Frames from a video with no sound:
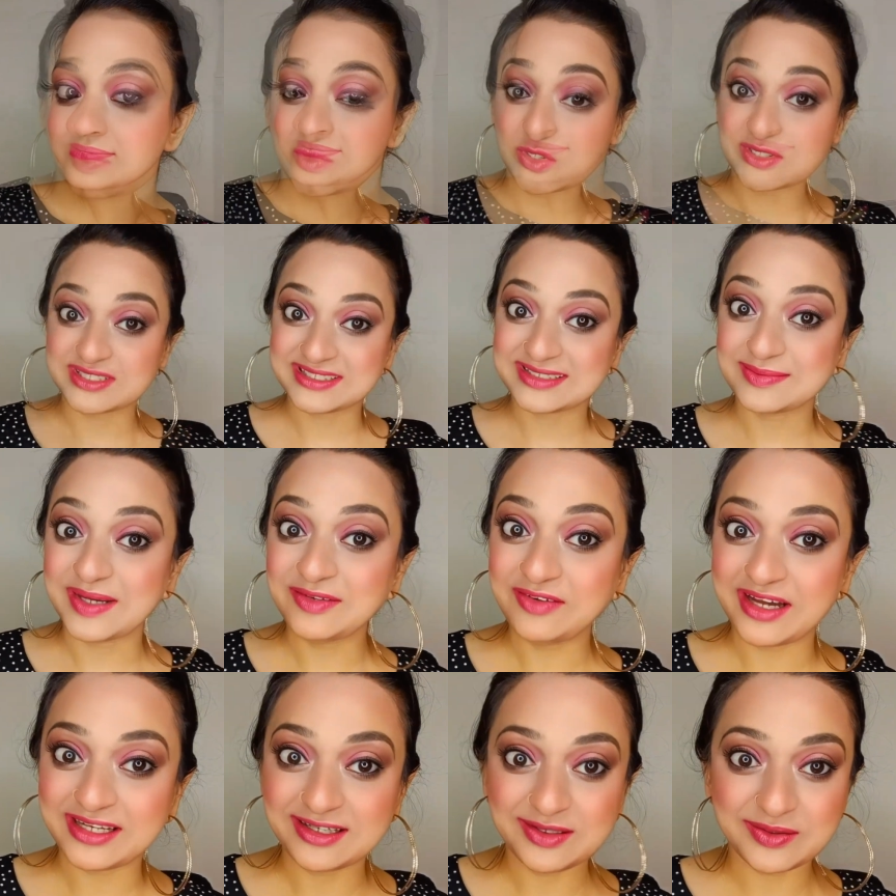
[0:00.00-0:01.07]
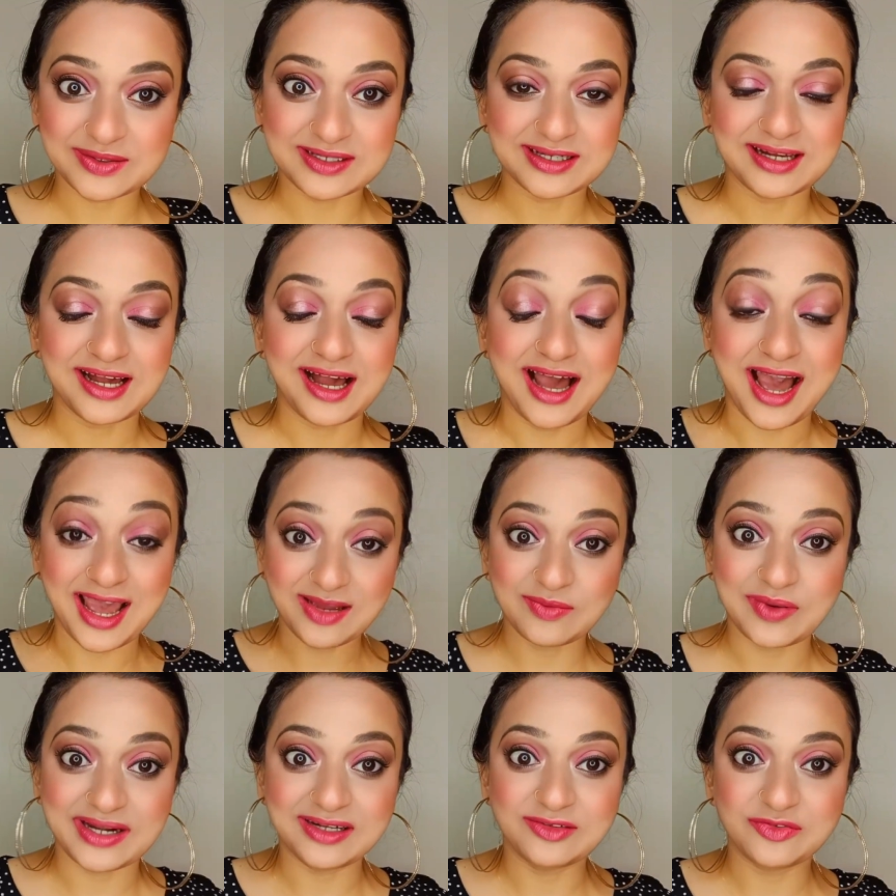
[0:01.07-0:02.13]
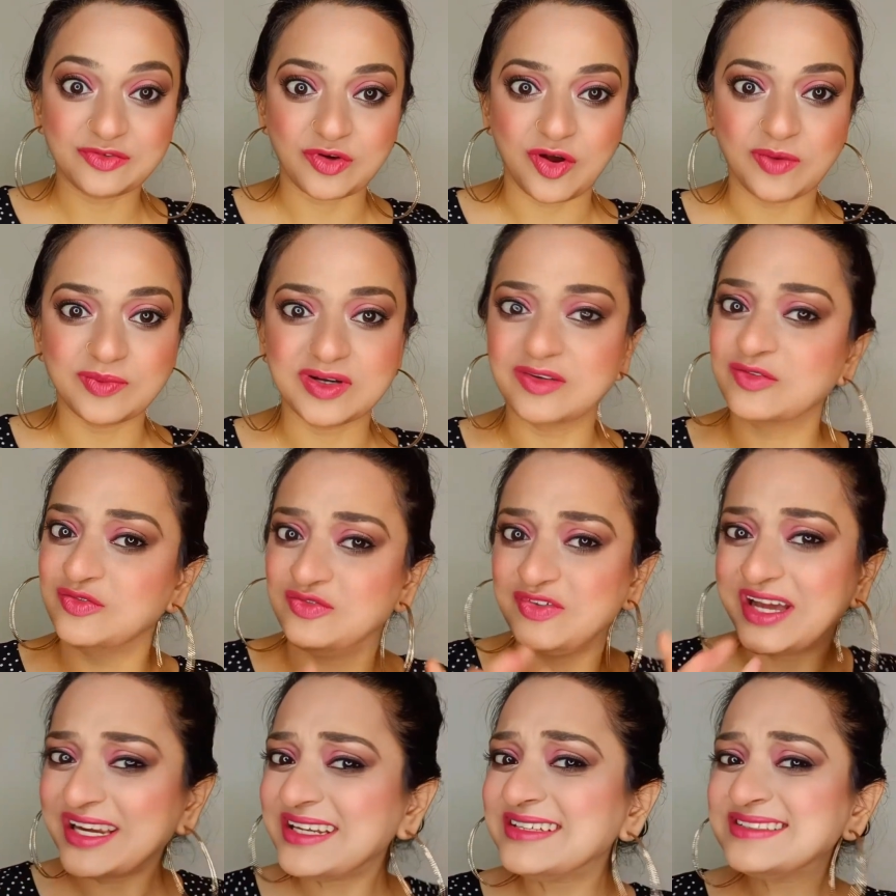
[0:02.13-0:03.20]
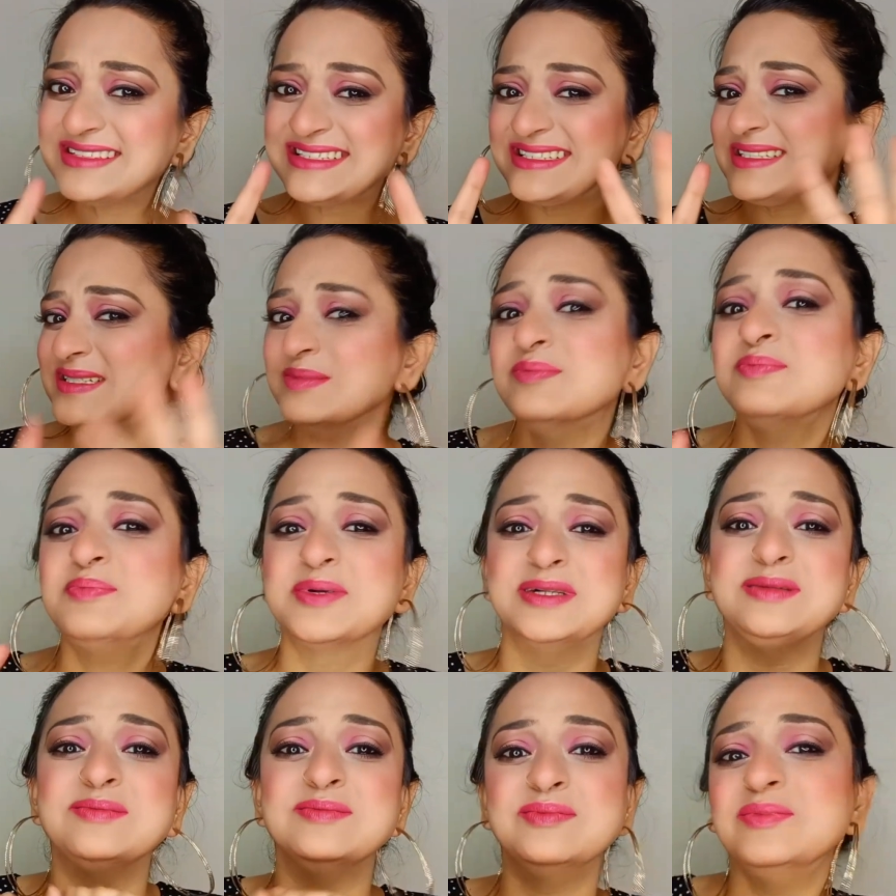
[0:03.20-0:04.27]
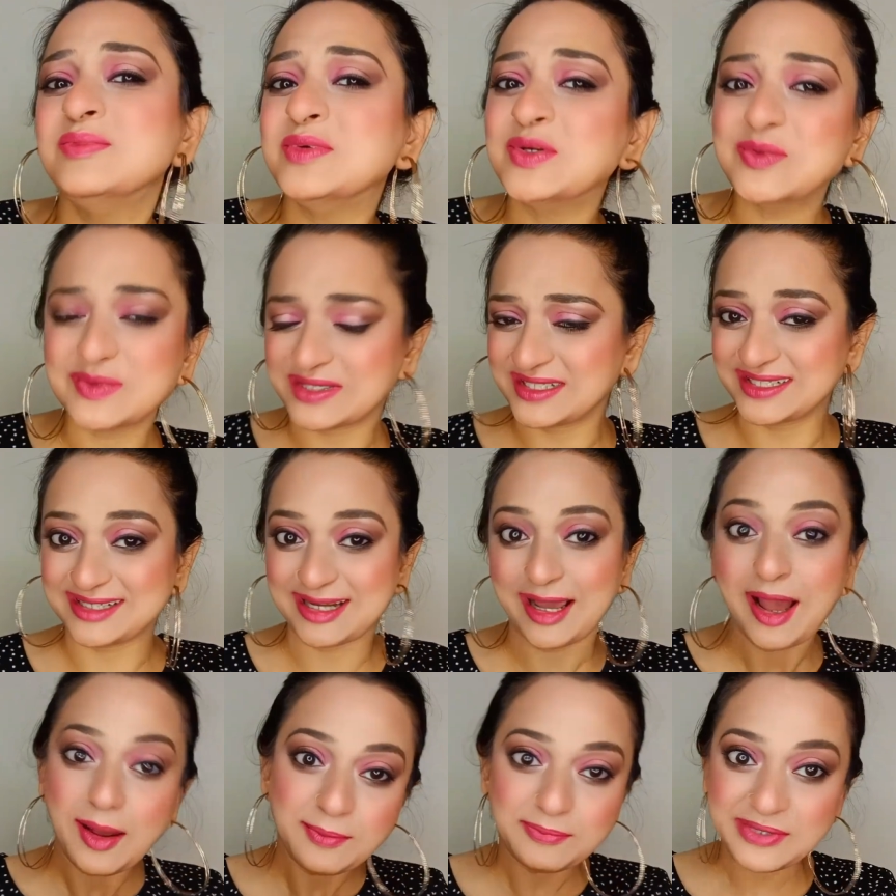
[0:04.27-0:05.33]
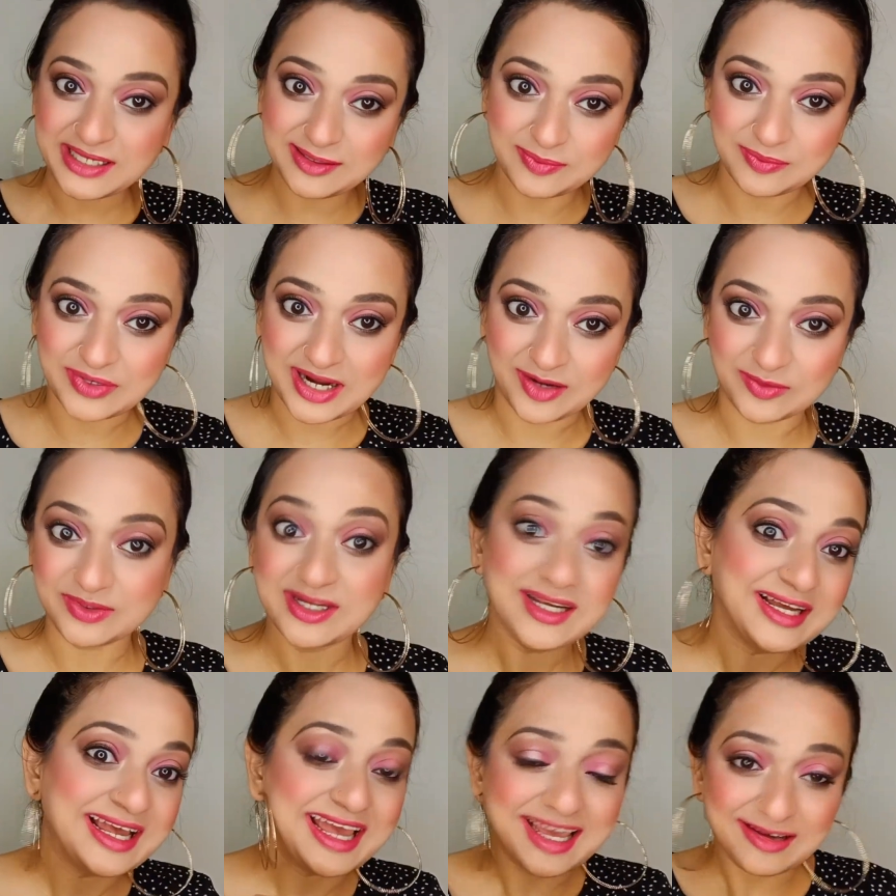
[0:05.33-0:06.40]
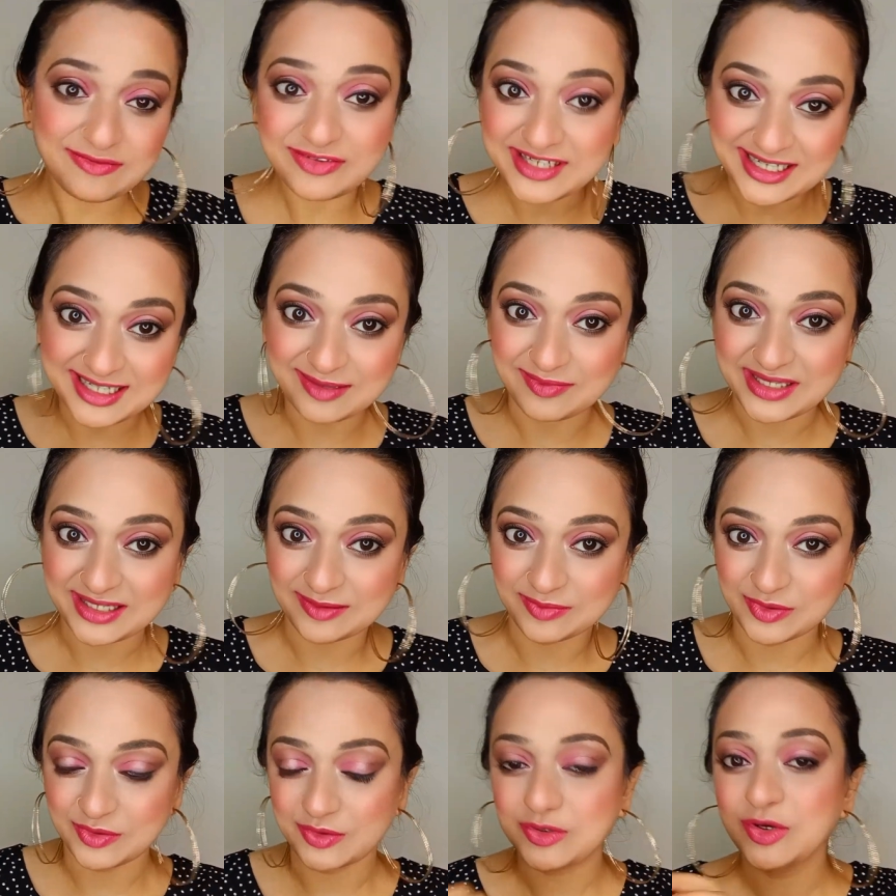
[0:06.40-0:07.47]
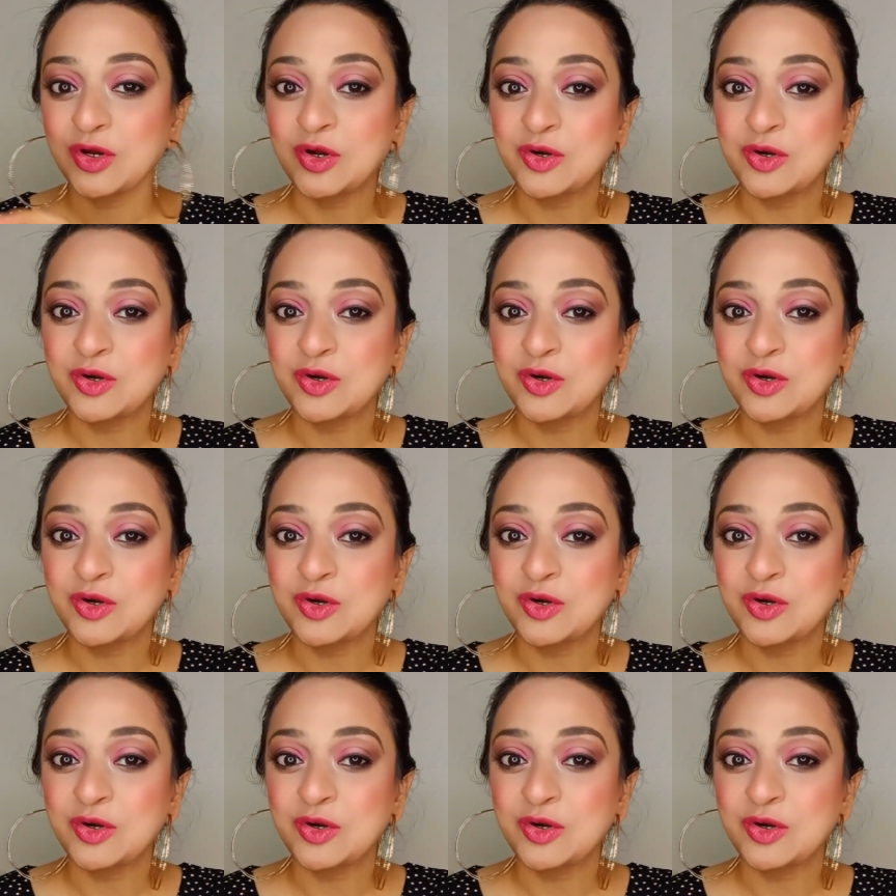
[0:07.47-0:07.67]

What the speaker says: So this is my final look. I went from a very simple, muted, pink brown, everyday makeup look